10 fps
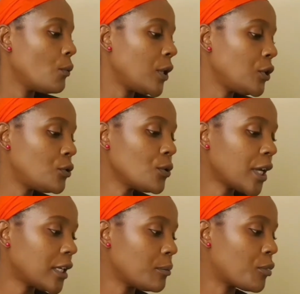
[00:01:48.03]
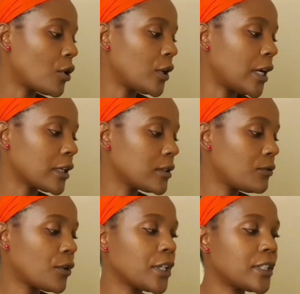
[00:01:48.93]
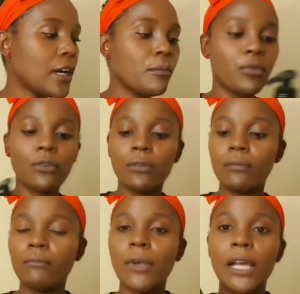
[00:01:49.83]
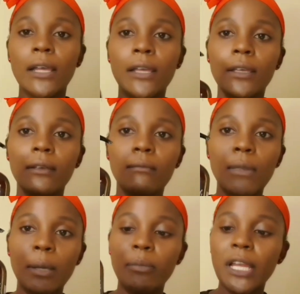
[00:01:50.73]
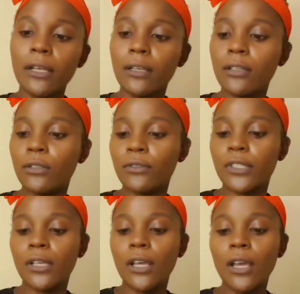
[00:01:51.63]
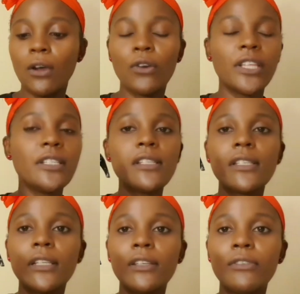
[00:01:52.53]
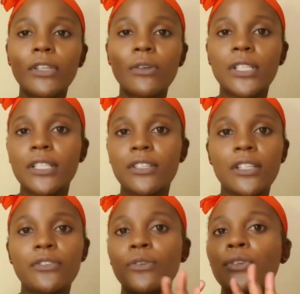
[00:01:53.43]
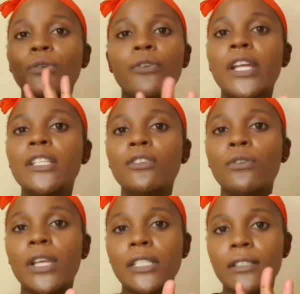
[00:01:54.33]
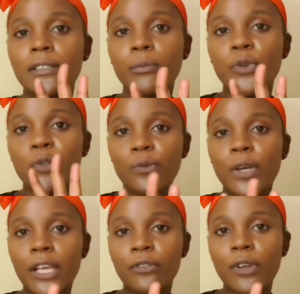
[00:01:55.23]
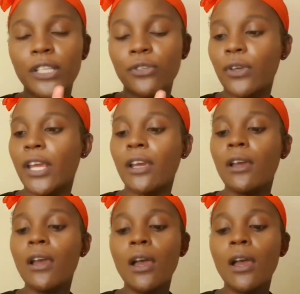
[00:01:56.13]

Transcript: When you do get a product, for example, my Bella Curls. Okay, this is a leave-in conditioner, so you already know that it's supposed to hydrate your hair.